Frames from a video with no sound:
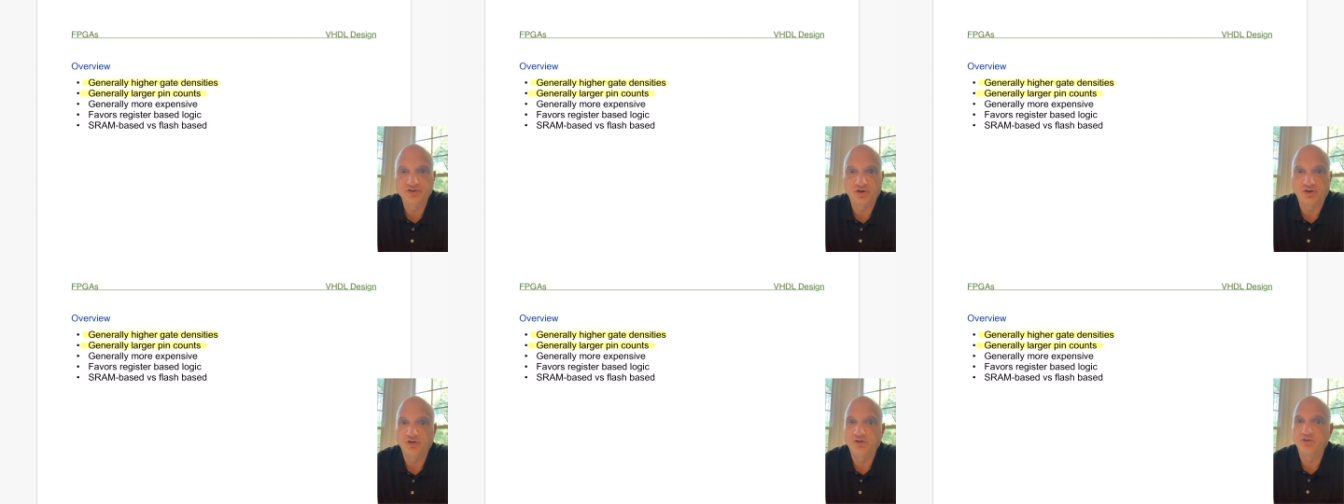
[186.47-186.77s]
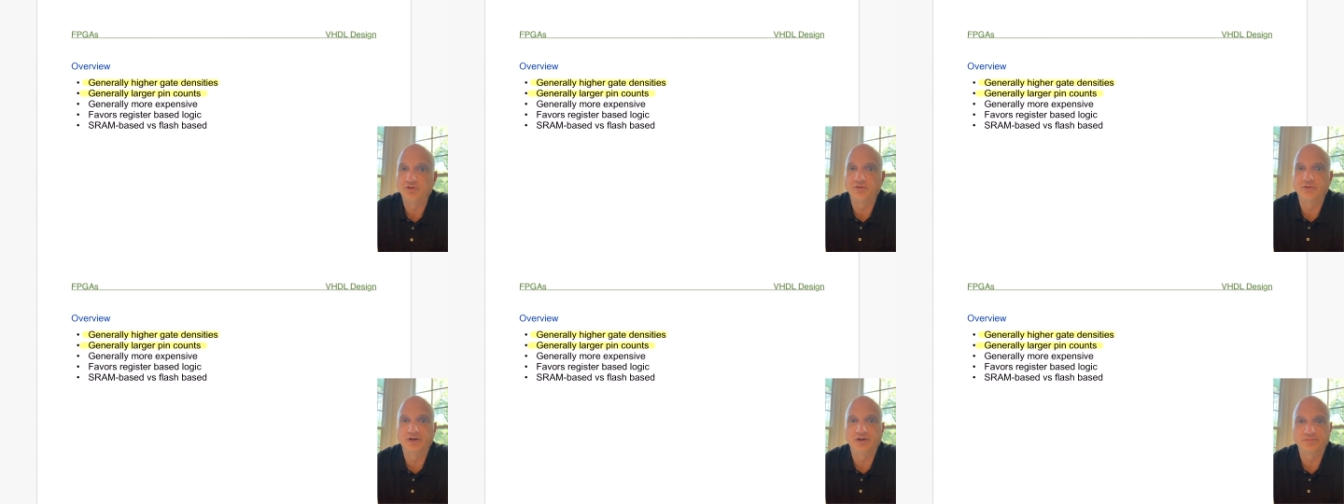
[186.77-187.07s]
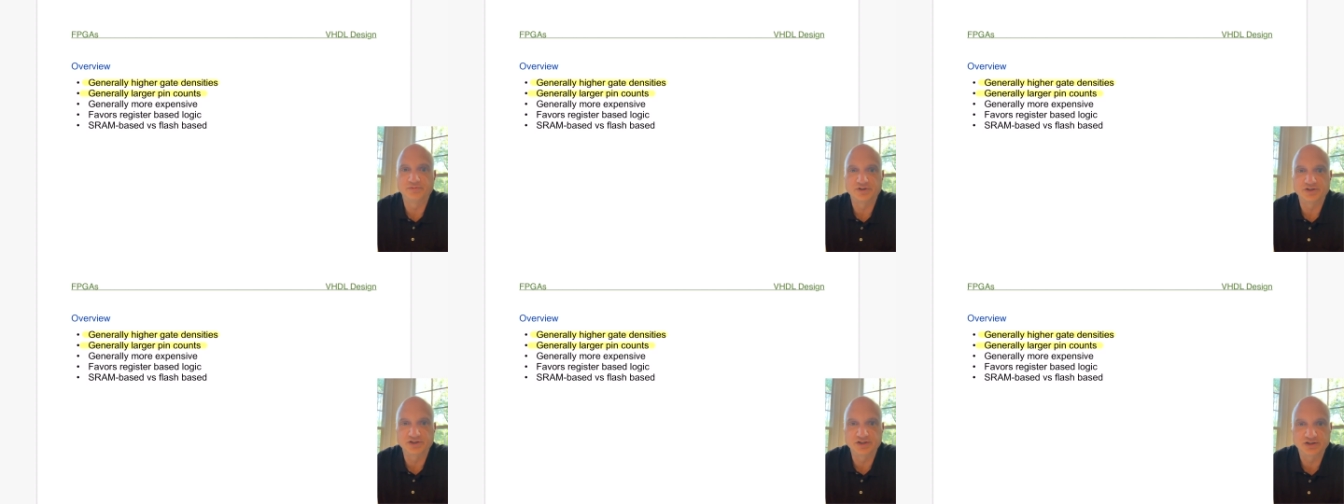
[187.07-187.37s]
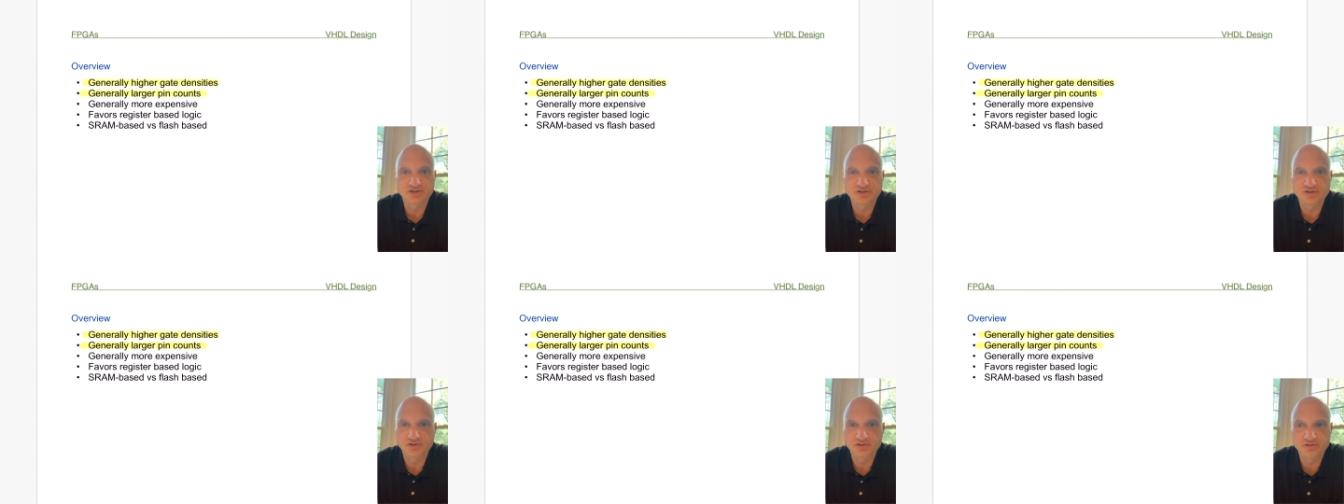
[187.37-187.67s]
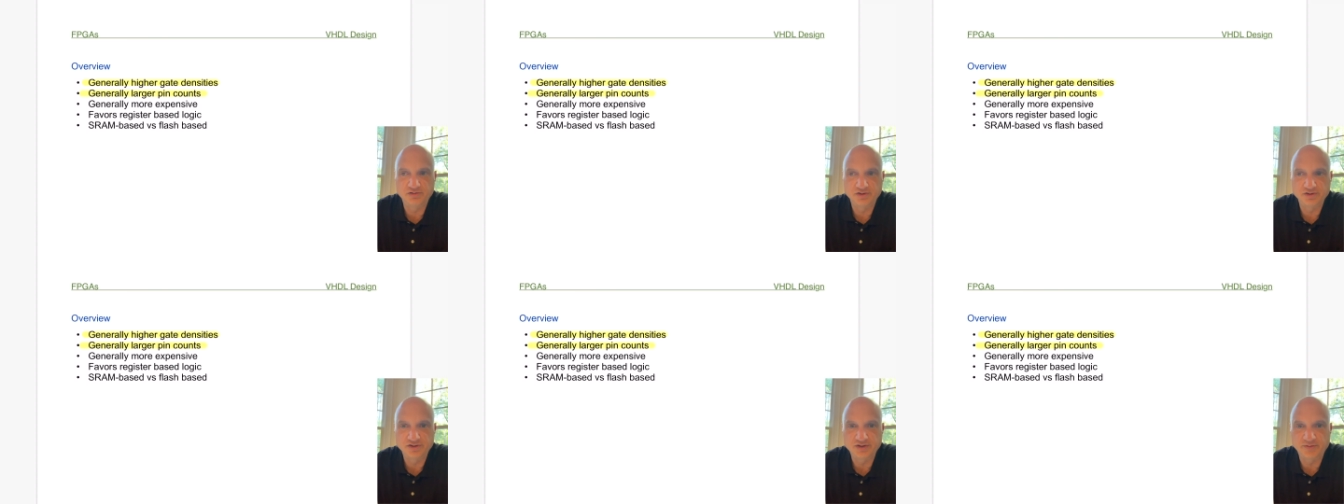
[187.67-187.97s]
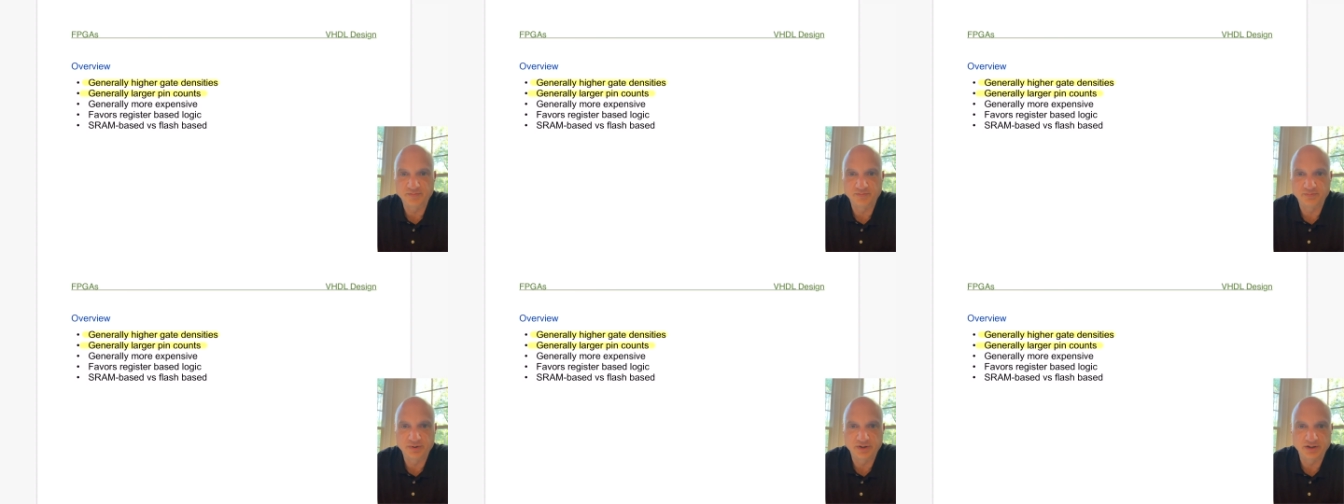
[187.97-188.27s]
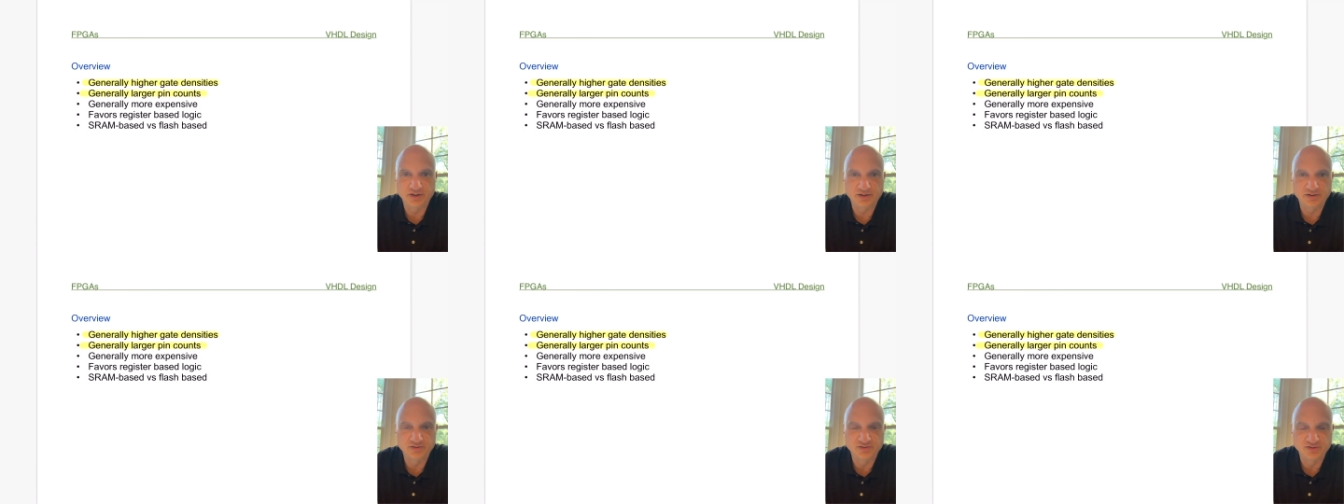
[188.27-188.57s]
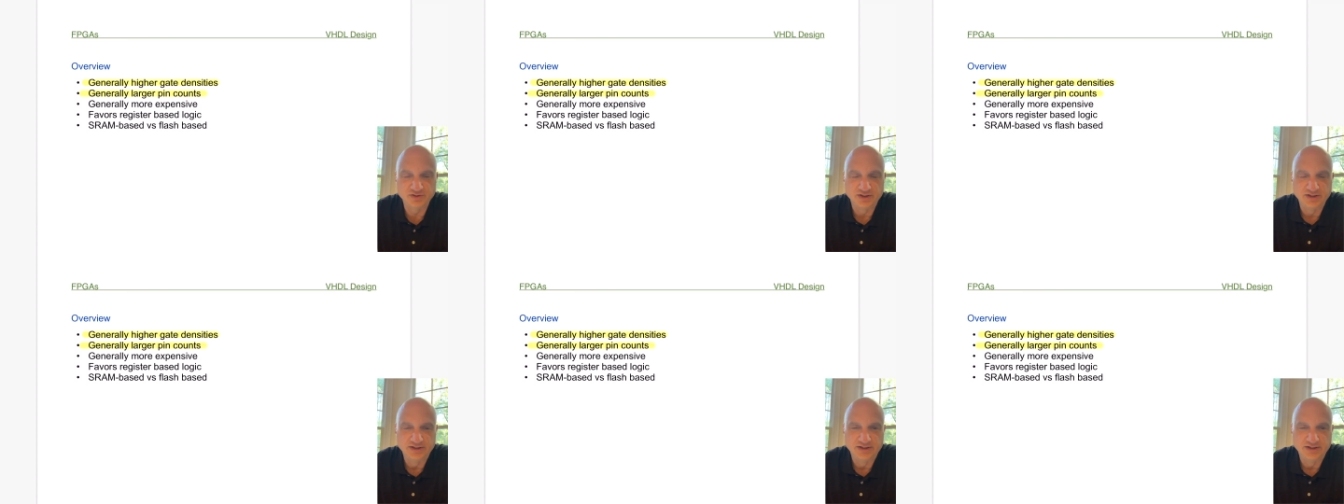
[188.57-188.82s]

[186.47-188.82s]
all the way up to 600 and something pins